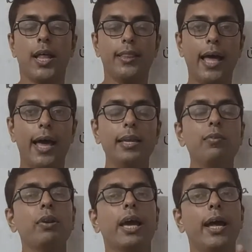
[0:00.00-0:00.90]
then you
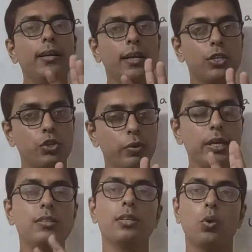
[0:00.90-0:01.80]
will get
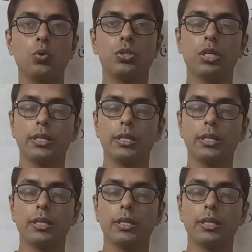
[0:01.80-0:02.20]
3 zeros.